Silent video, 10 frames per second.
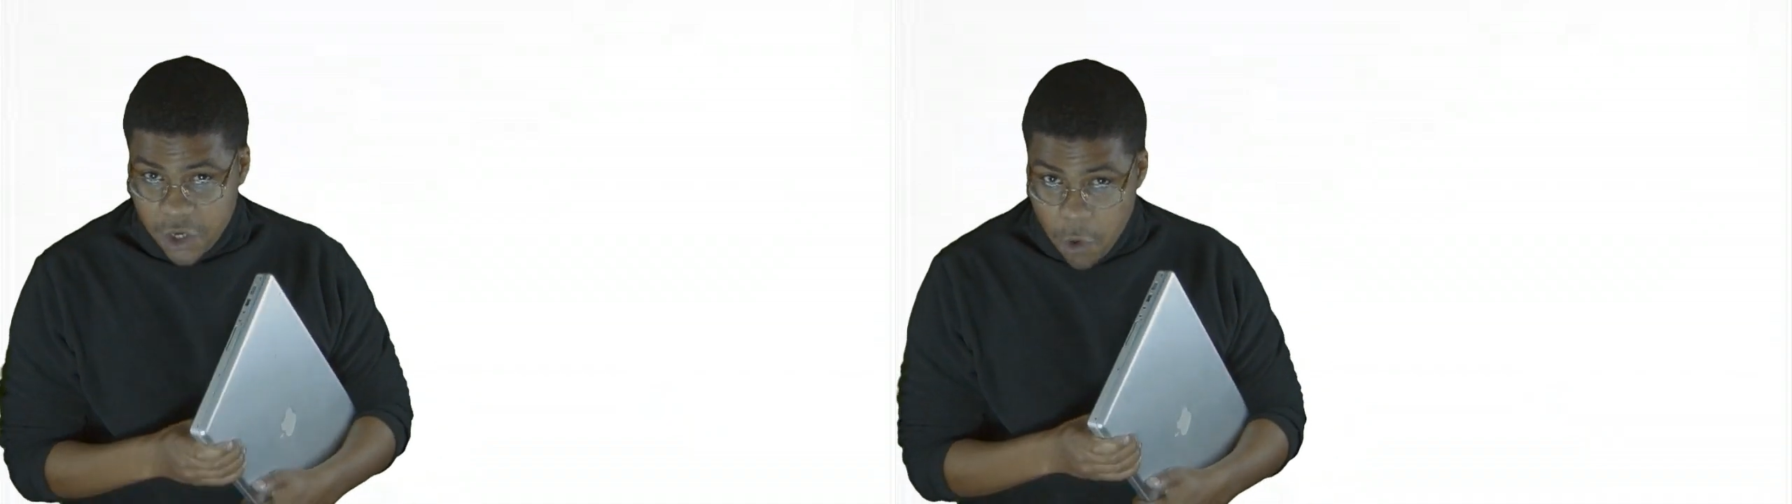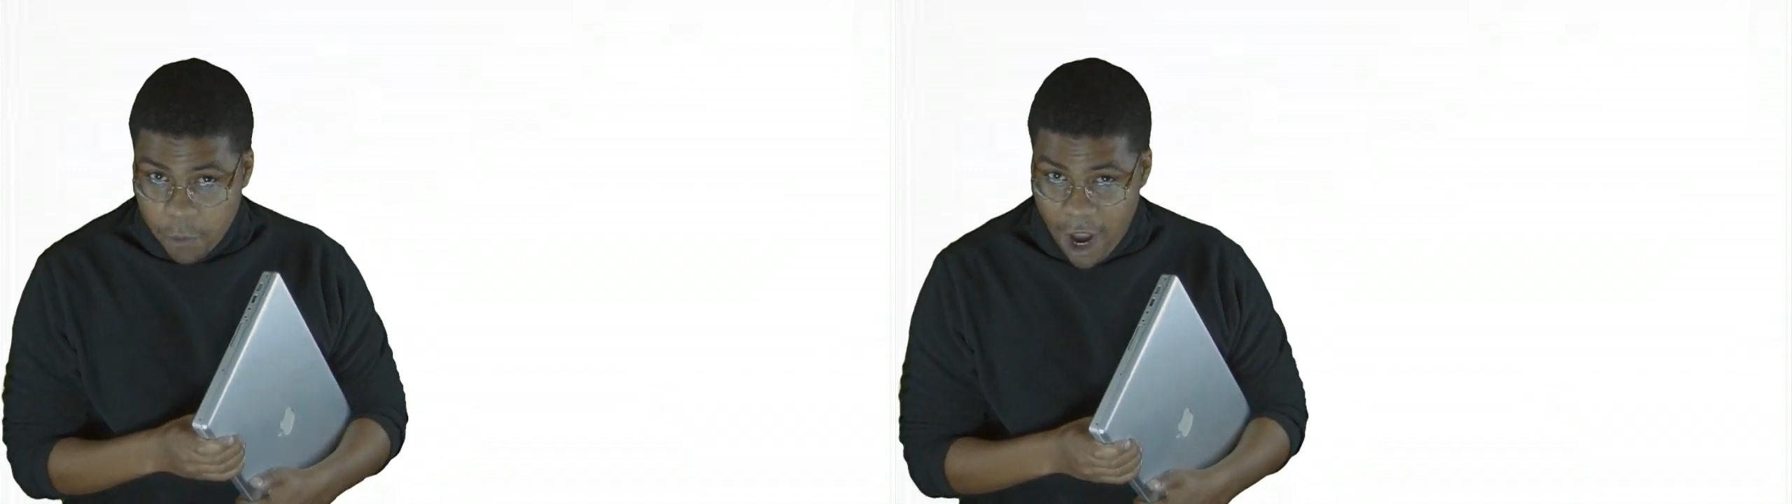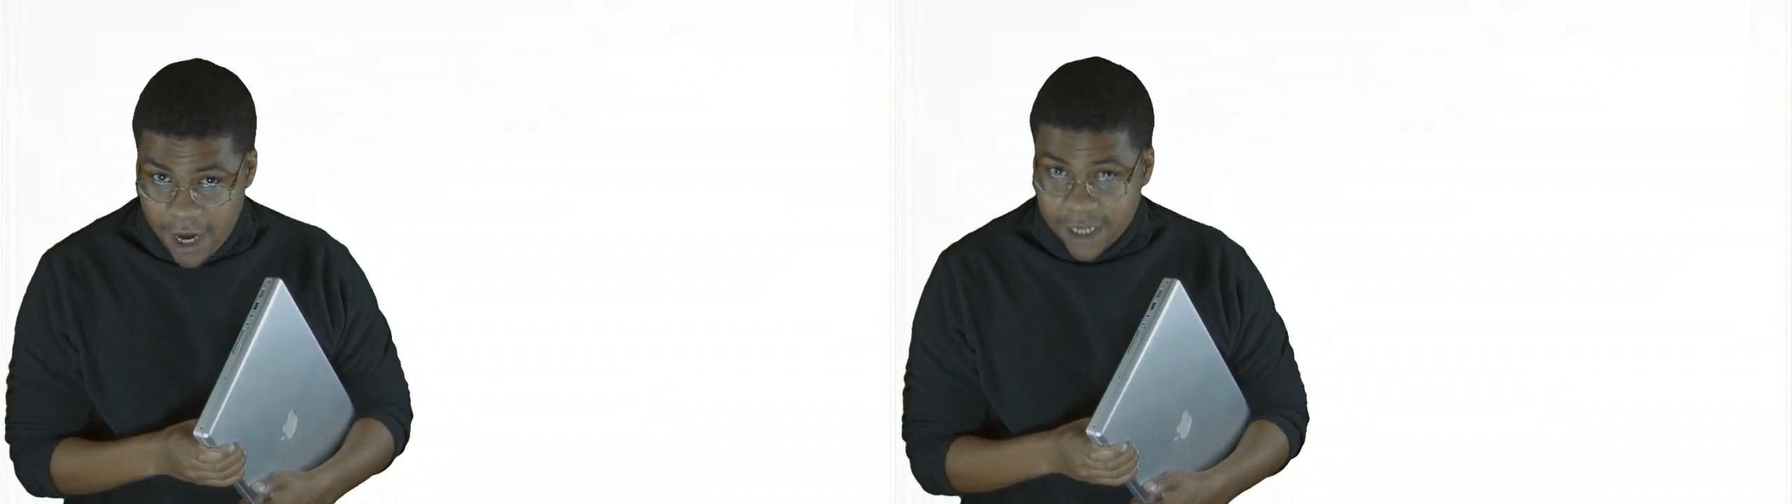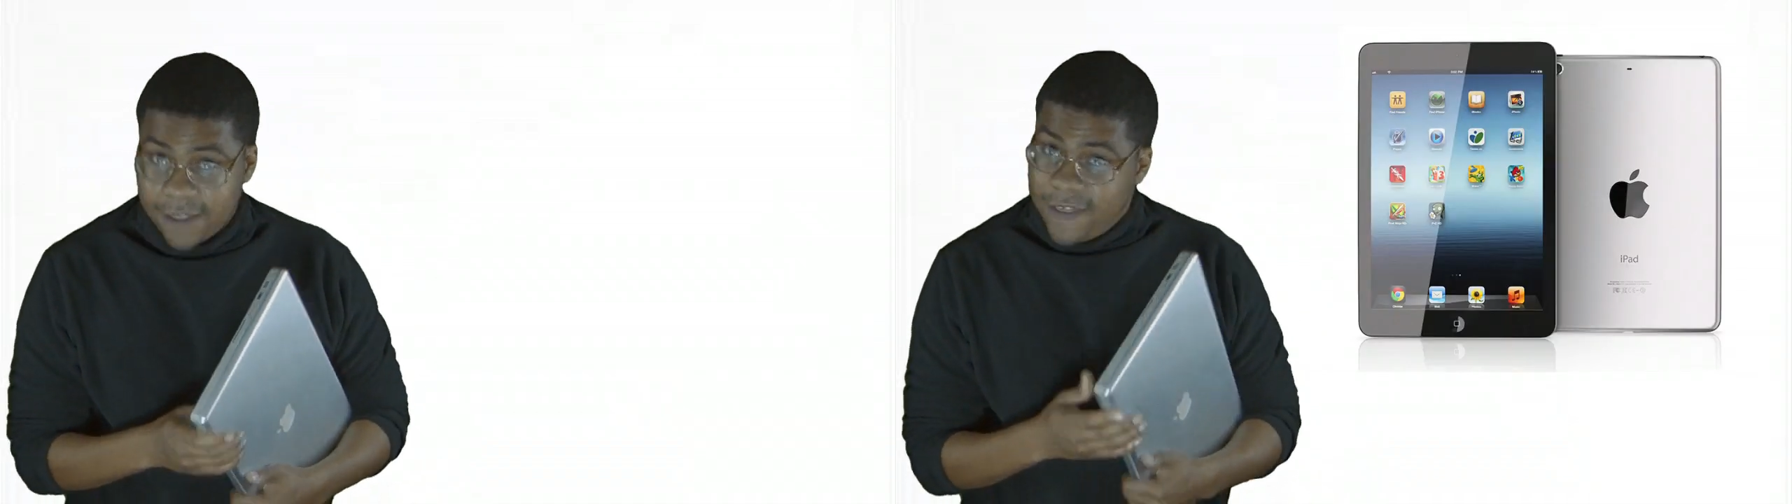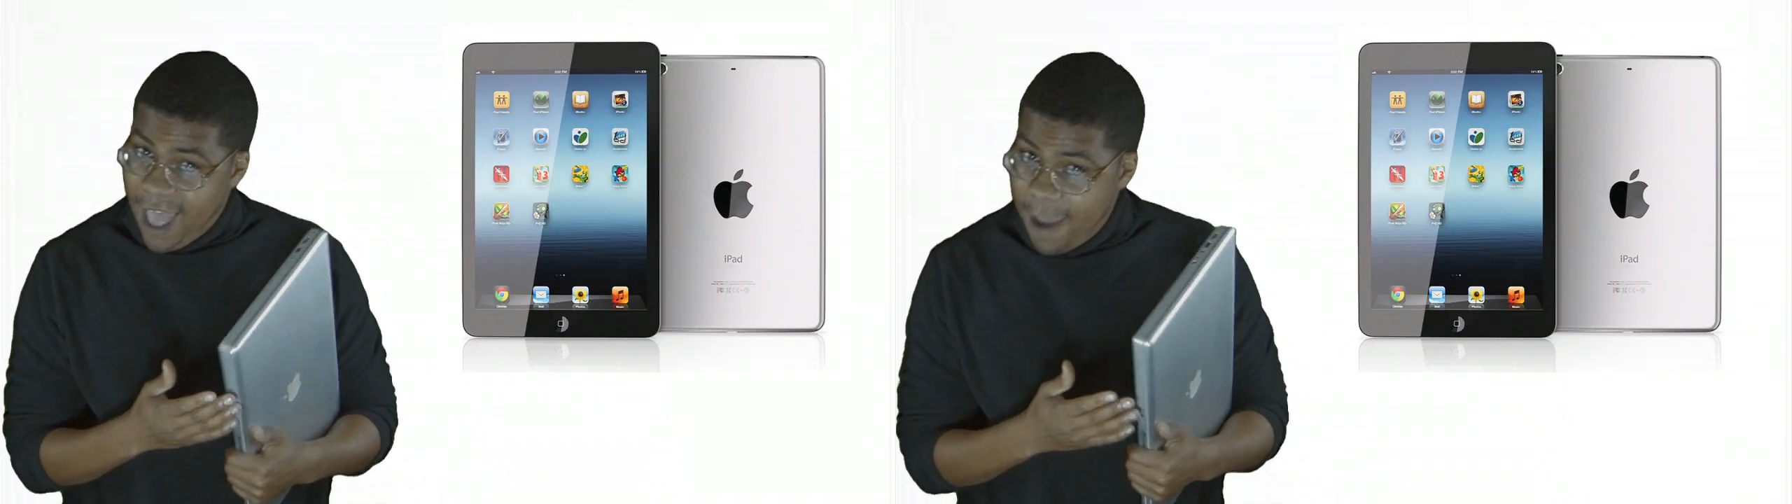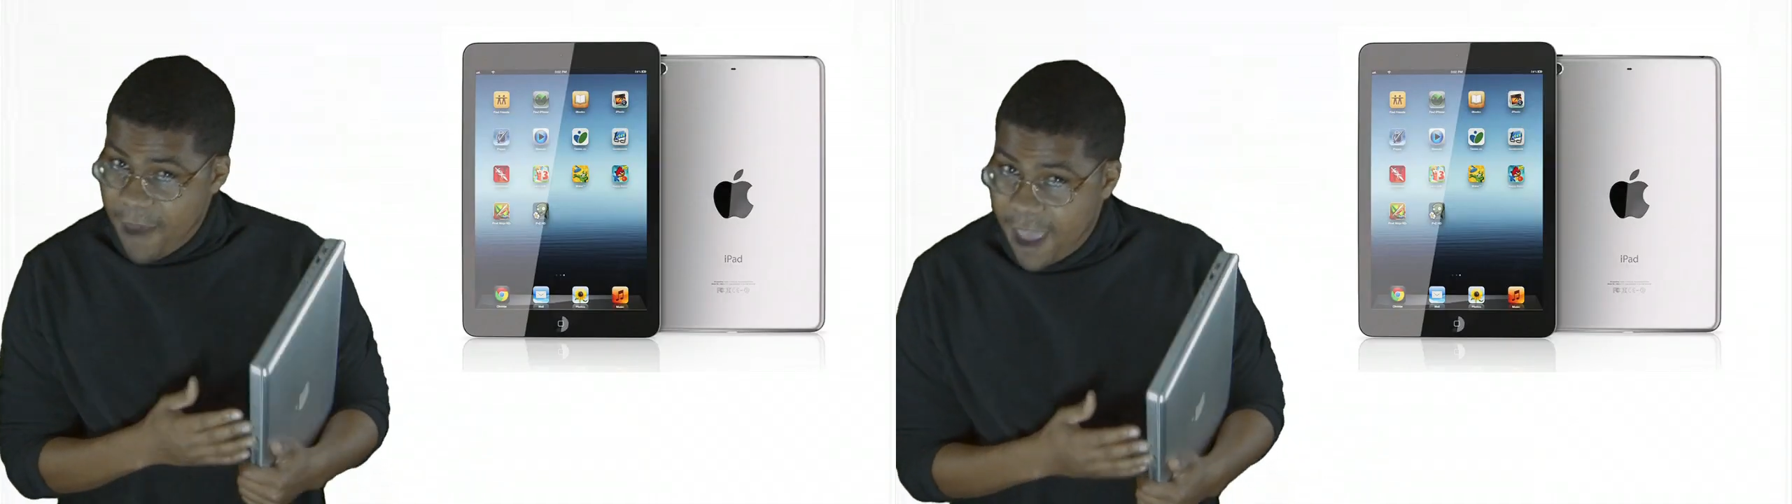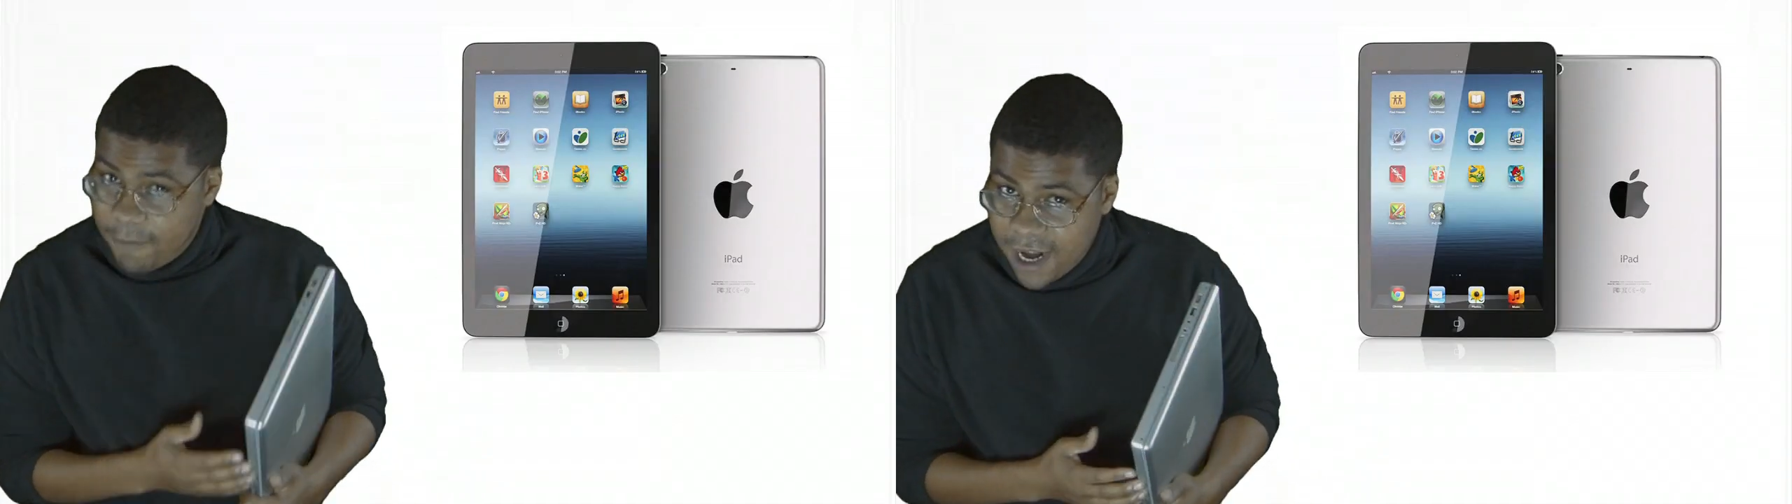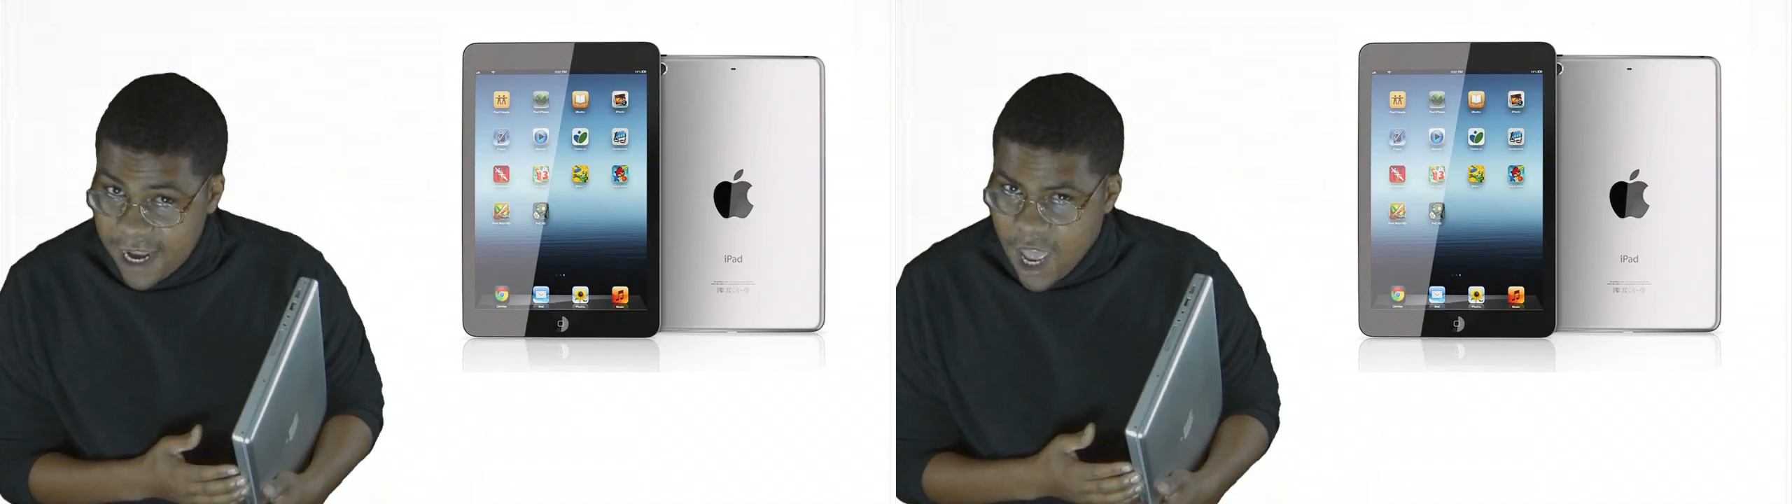a new product, the
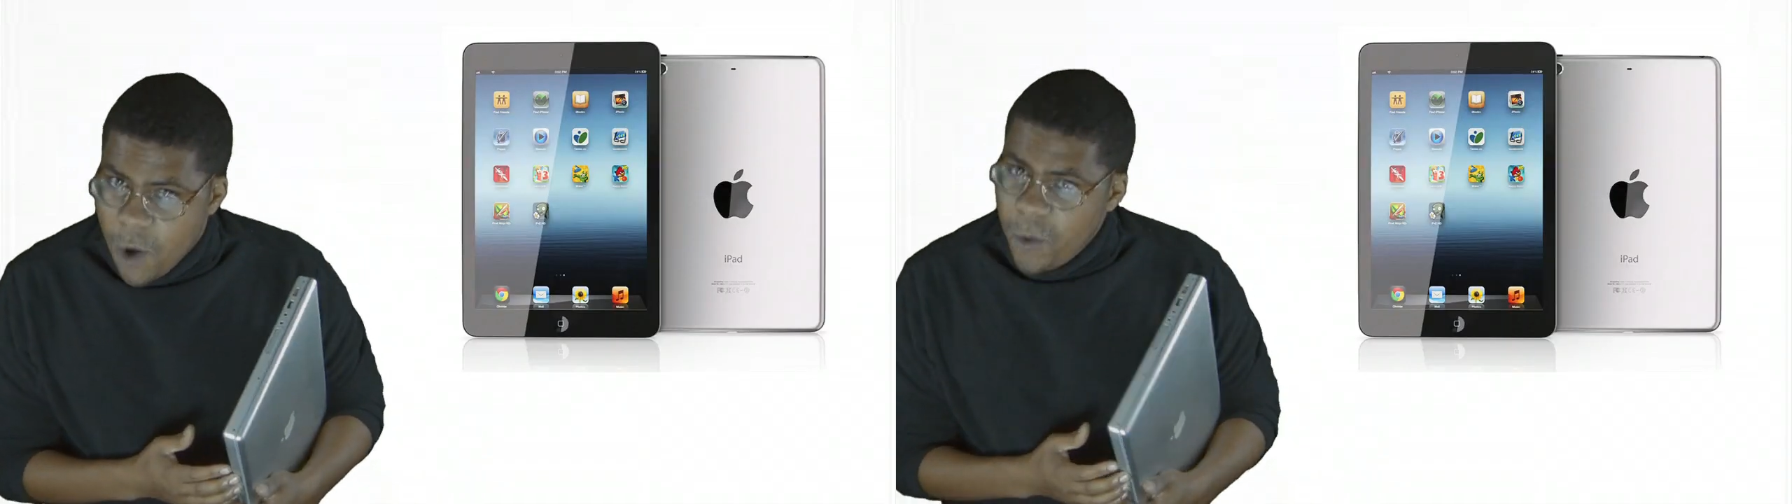iPad mini,